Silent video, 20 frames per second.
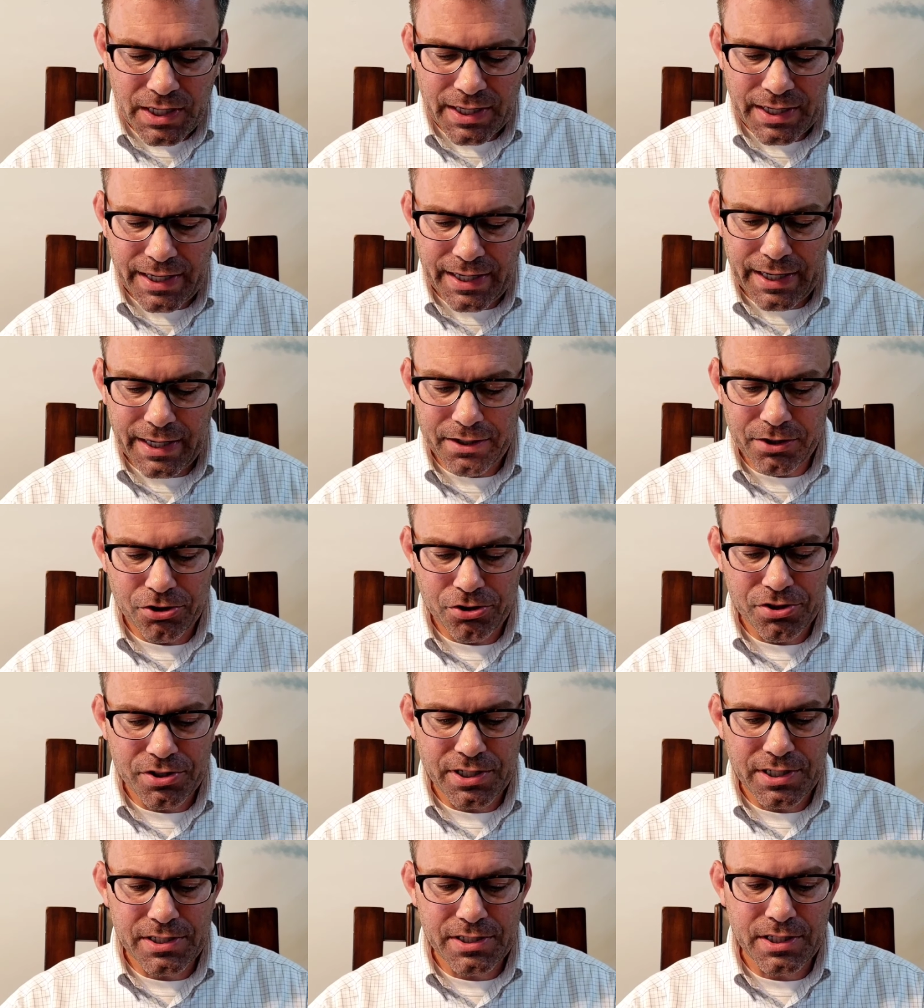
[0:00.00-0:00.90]
He
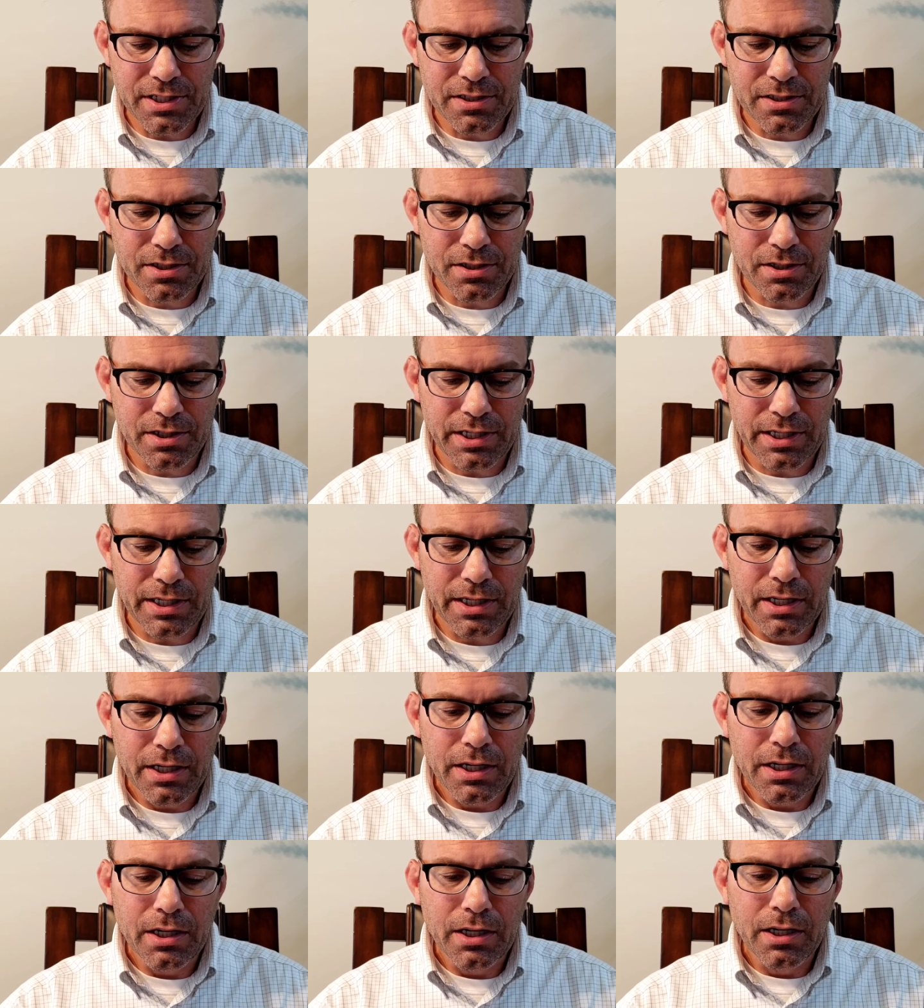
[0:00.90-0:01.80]
enters this into the
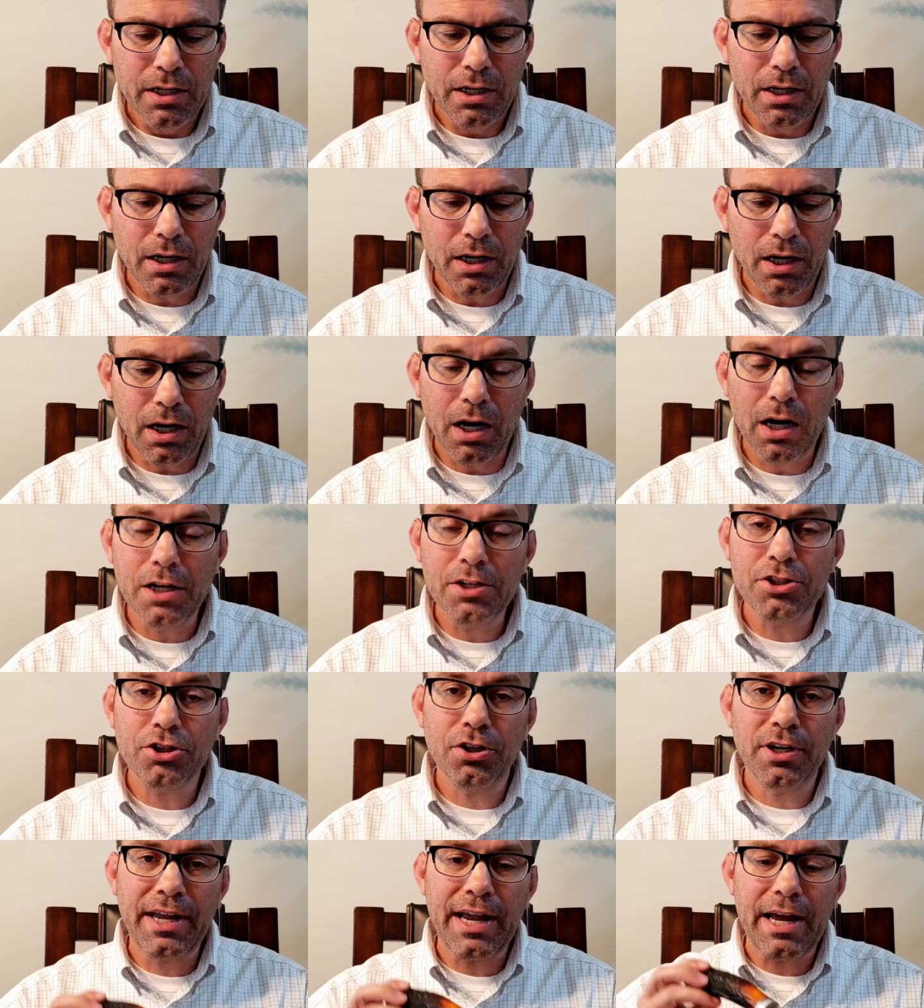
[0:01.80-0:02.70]

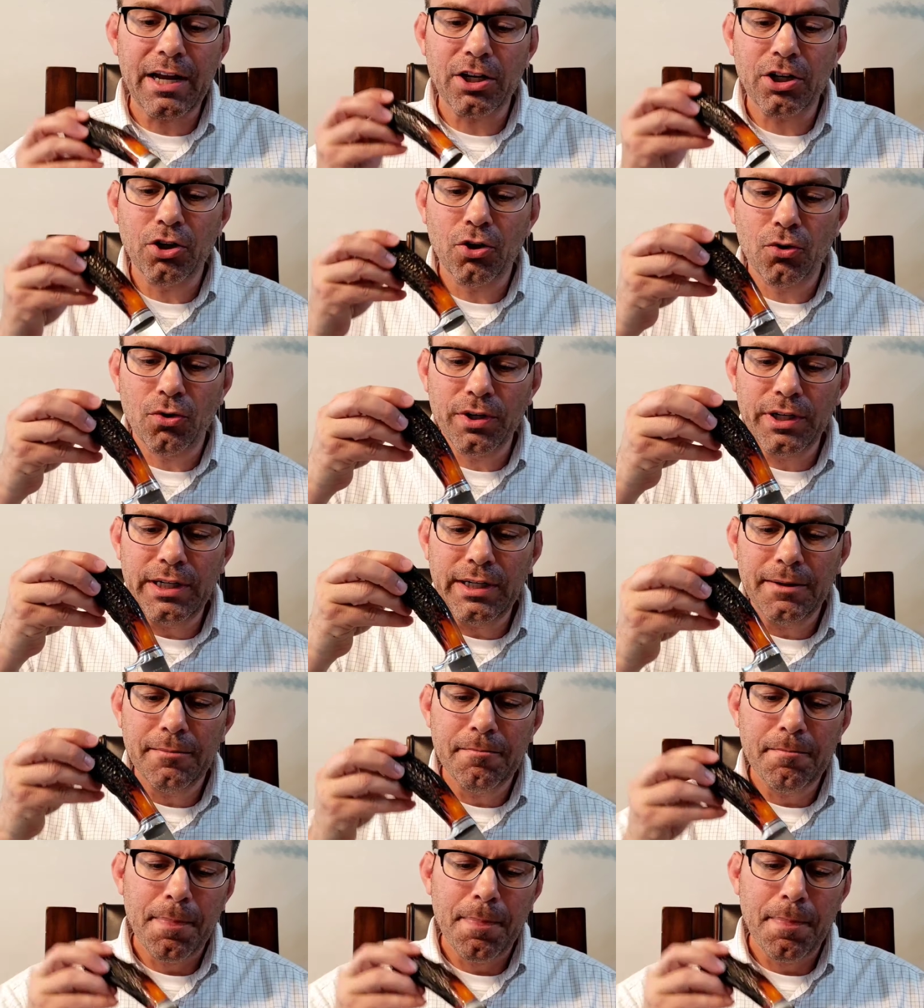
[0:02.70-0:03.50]
hunter category,